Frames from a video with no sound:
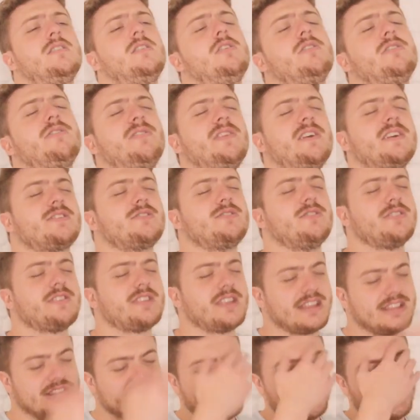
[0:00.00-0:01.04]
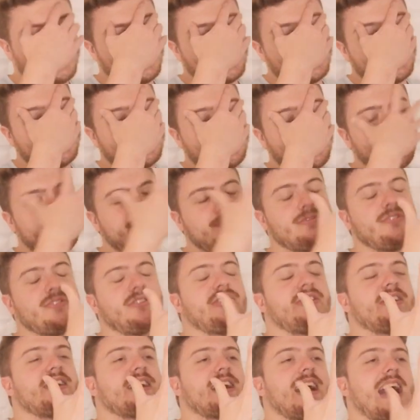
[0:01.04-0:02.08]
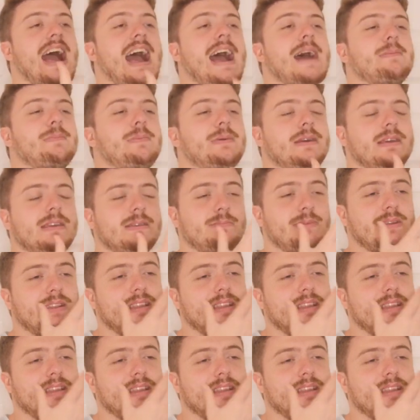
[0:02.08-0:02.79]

Oh, thank God. It's just something happy,